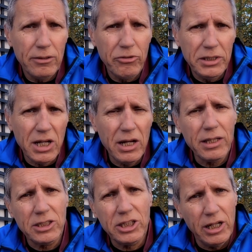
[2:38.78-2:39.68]
There is
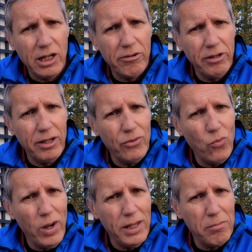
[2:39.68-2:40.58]
another scenario
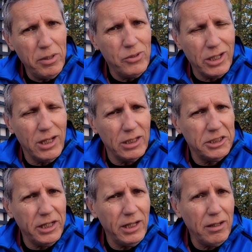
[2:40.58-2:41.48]
where the motor
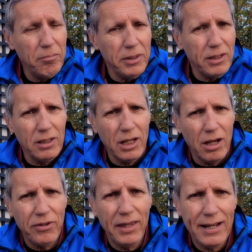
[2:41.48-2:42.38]
cuts in, but I'll
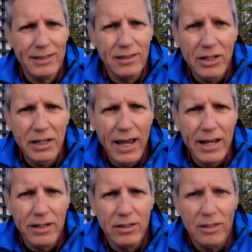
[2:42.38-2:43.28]
cover that at the
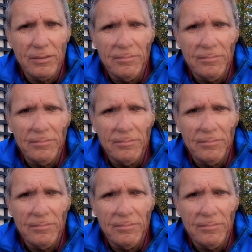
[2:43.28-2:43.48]
end.